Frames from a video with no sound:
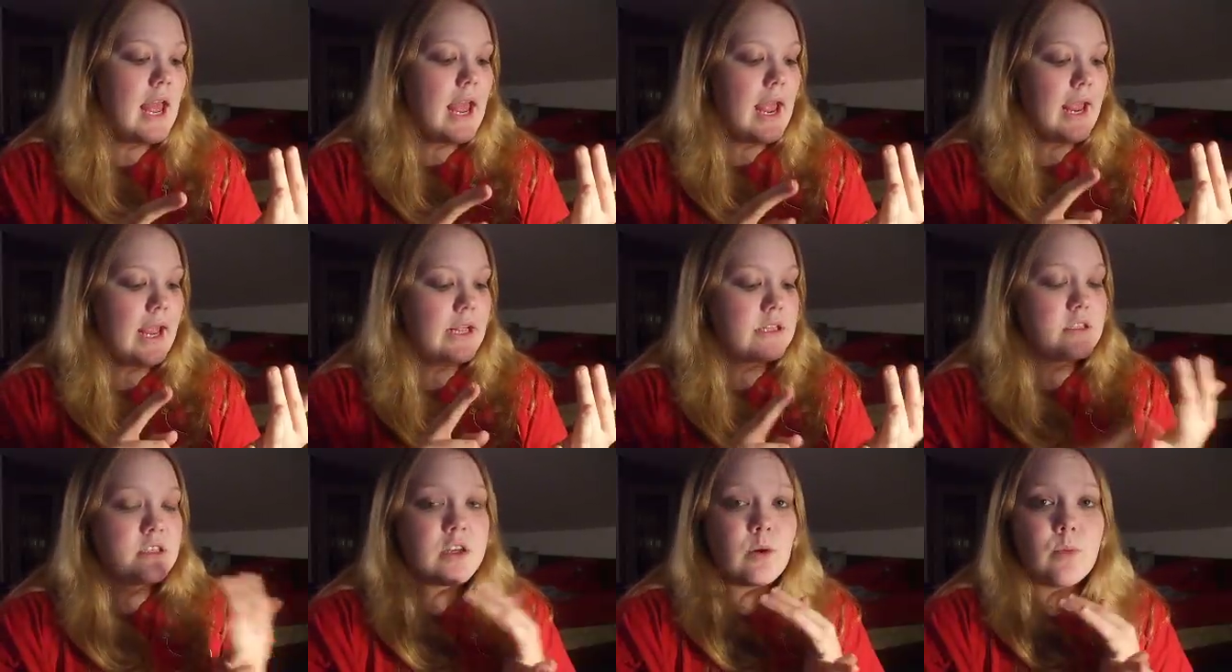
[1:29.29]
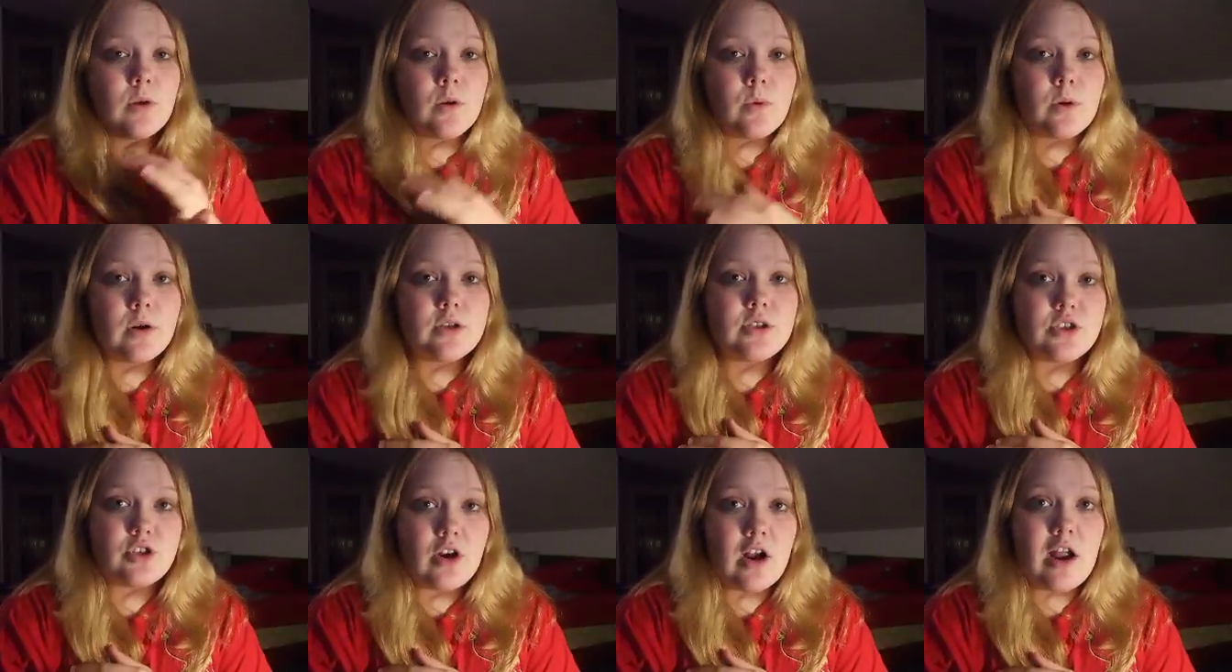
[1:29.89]
And somewhere where
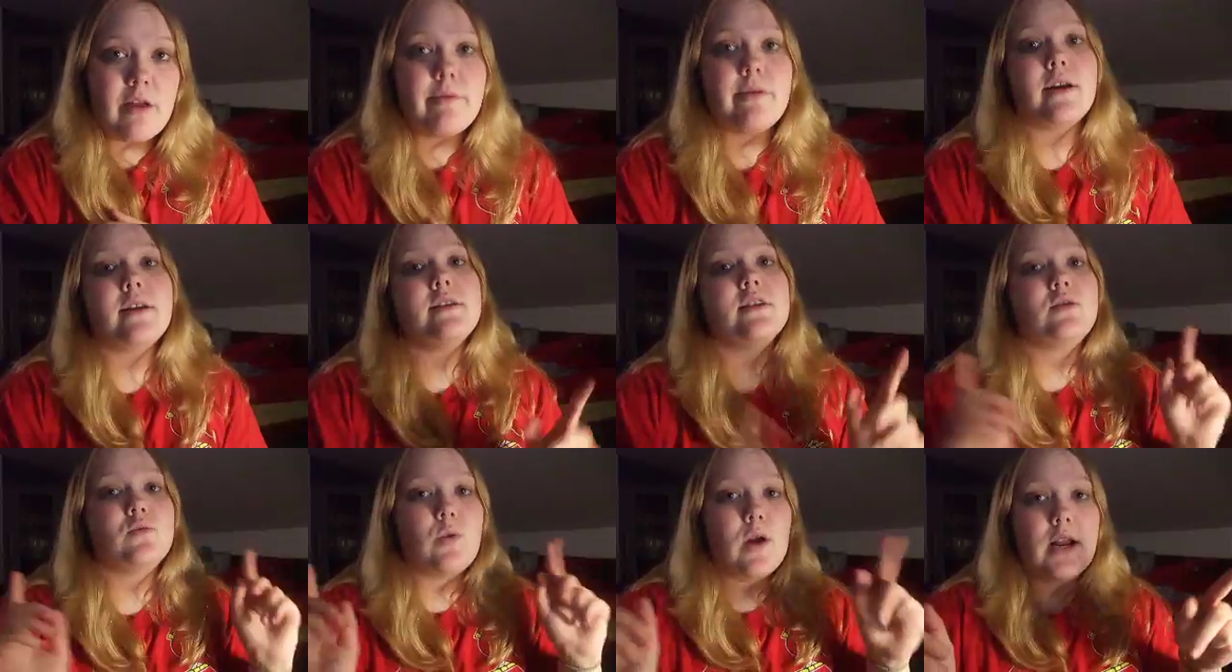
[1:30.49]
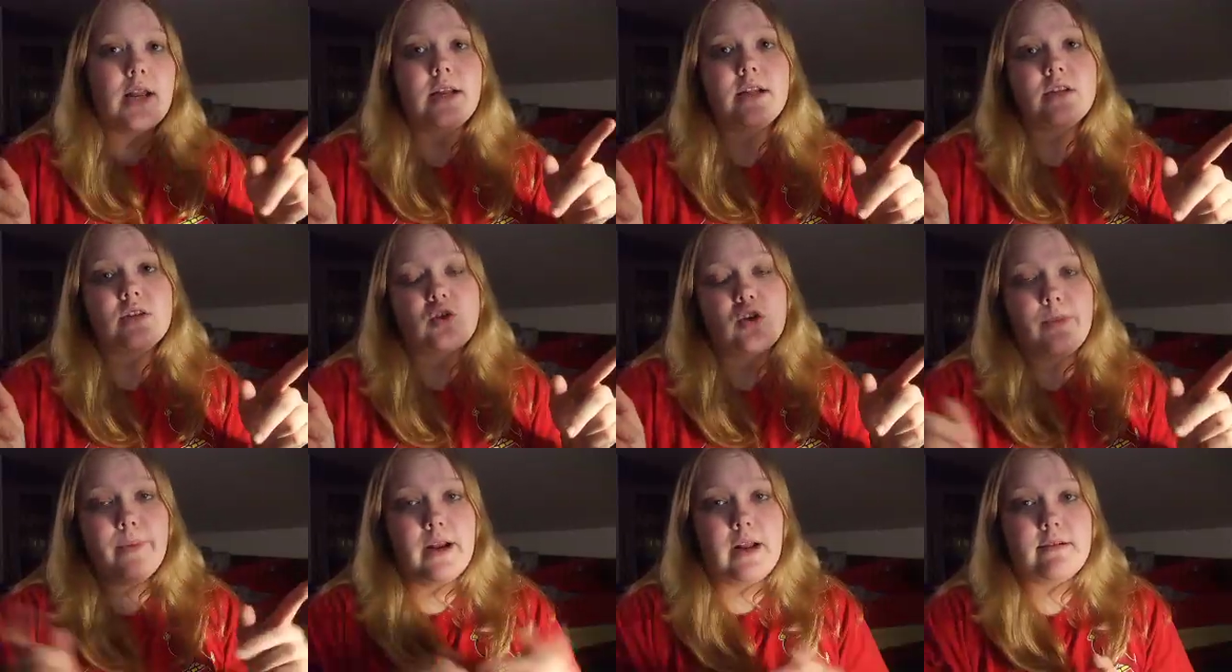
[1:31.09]
it's dry because it's raining and
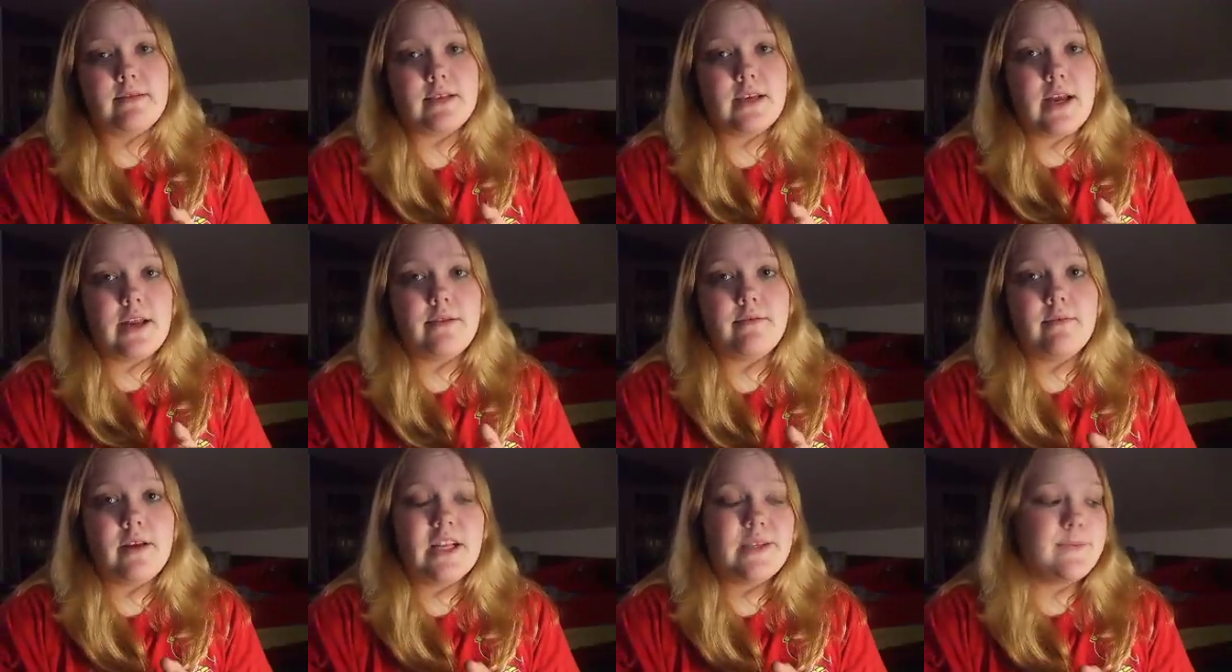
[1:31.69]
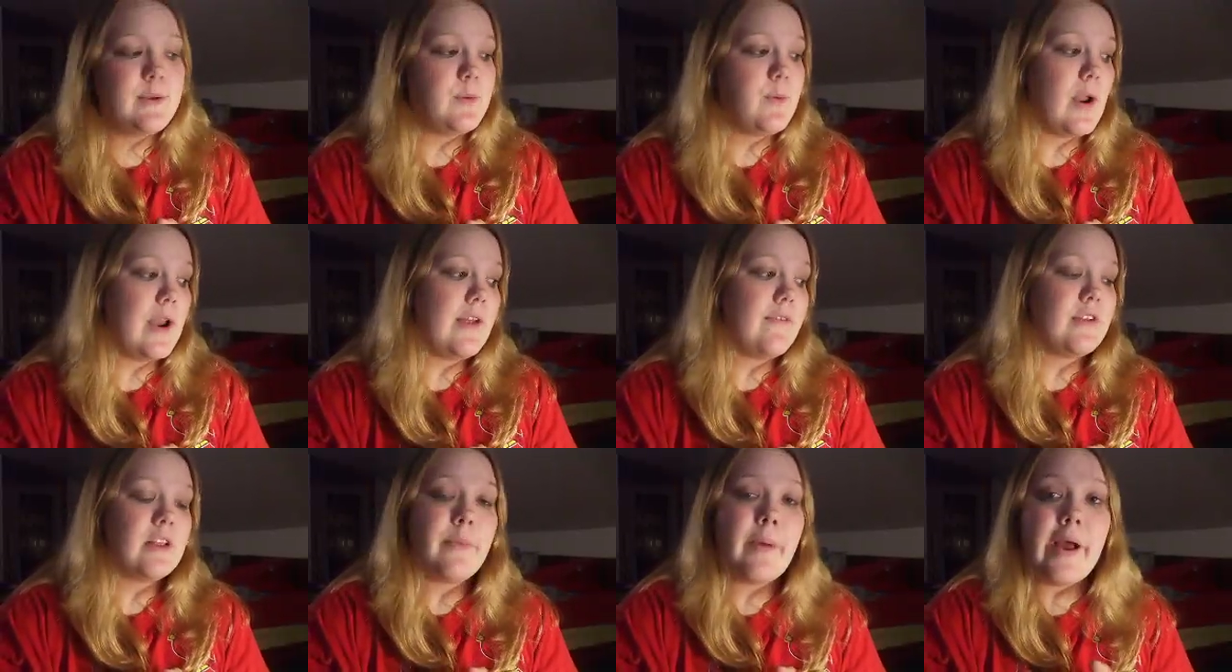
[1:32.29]
storming outside. It's been
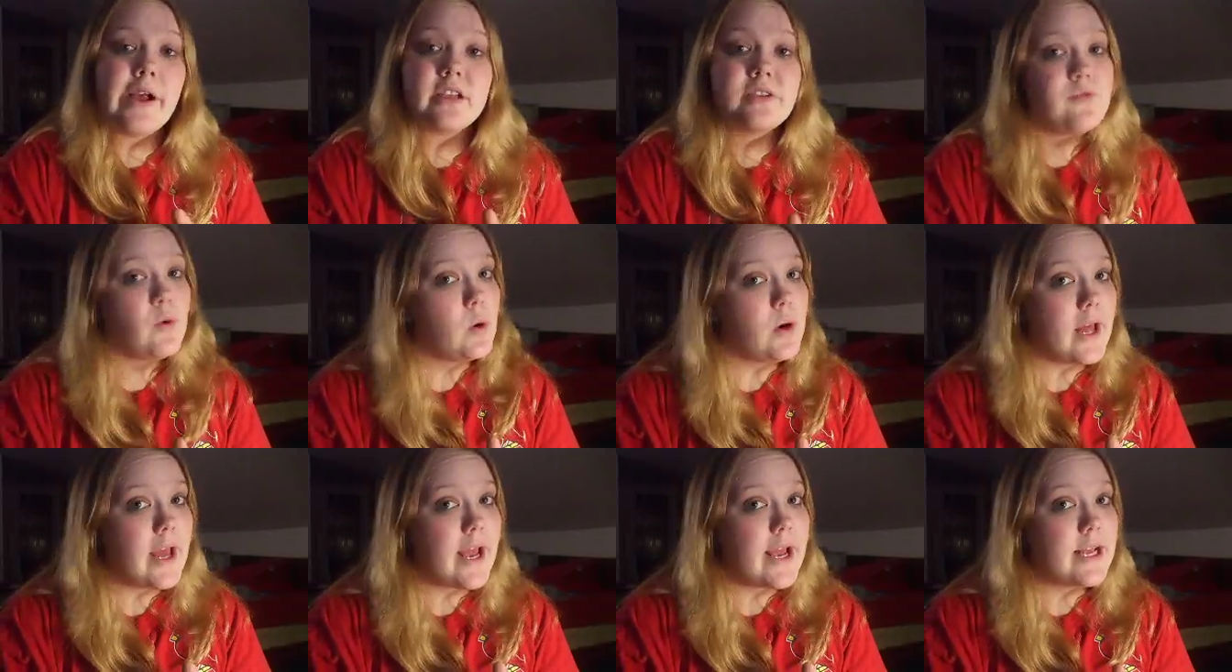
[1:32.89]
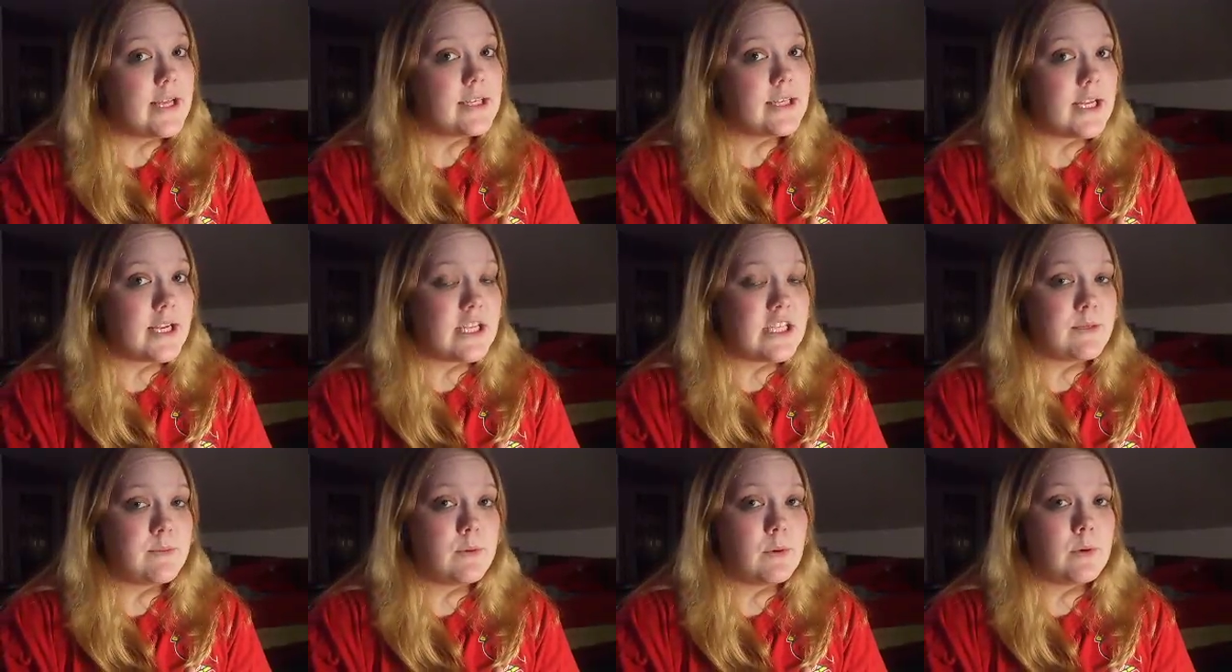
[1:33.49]
raining for the past four days and
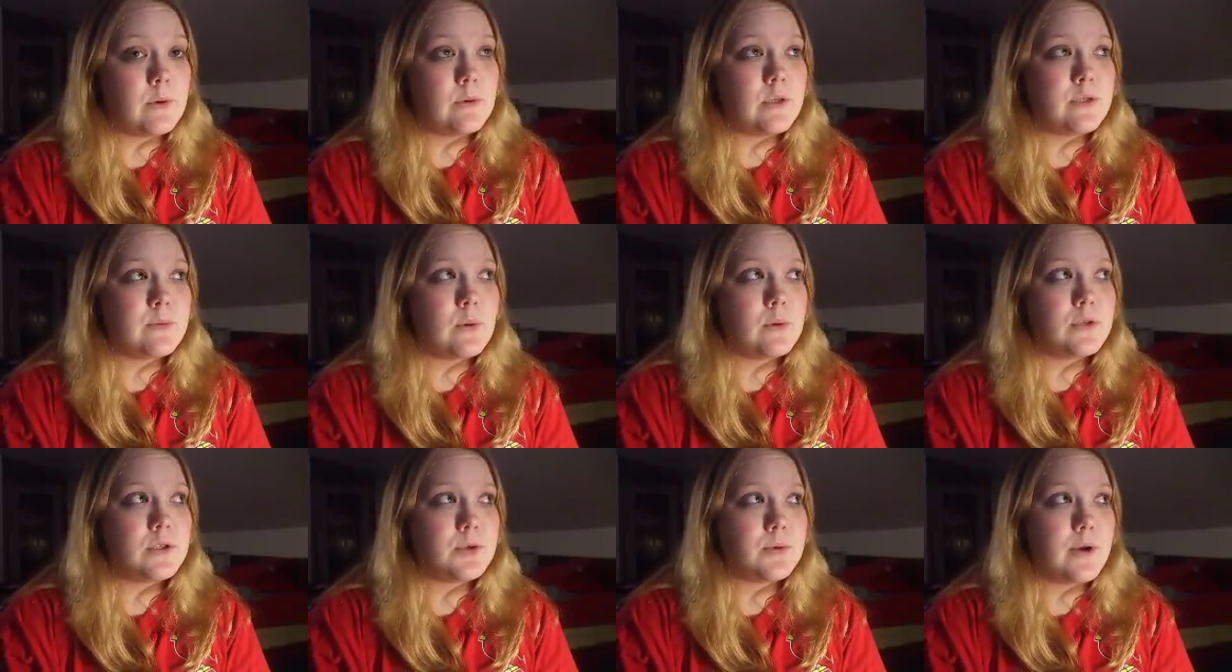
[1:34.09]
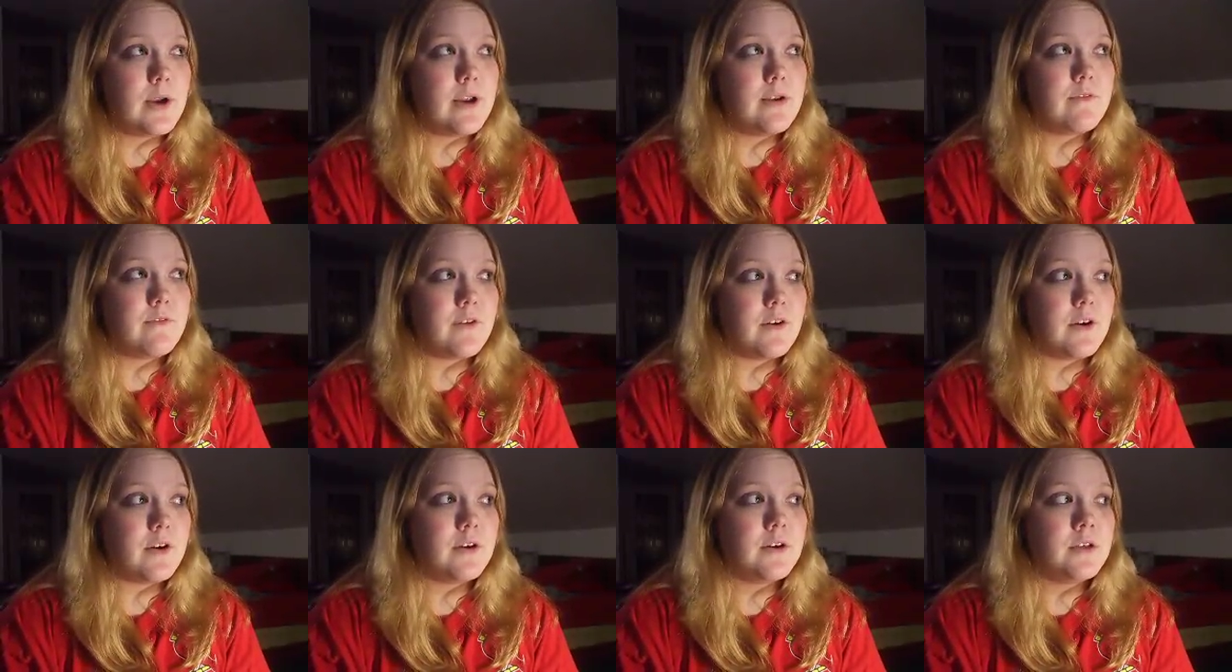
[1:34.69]
it was supposed to rain
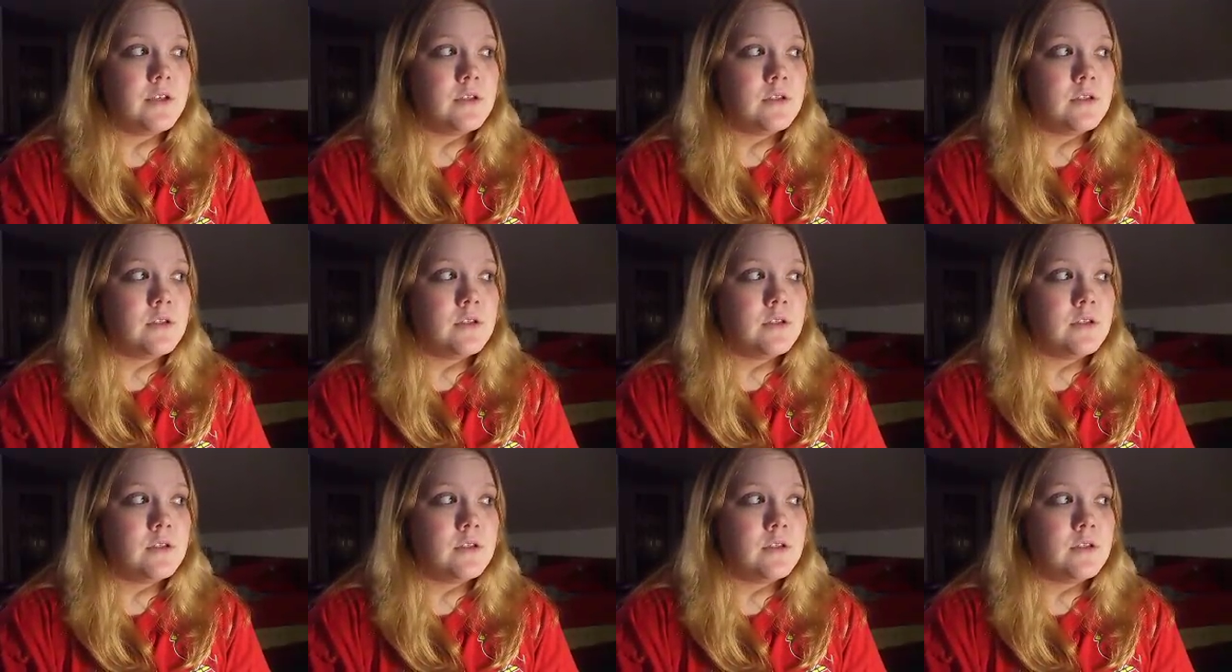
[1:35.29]
for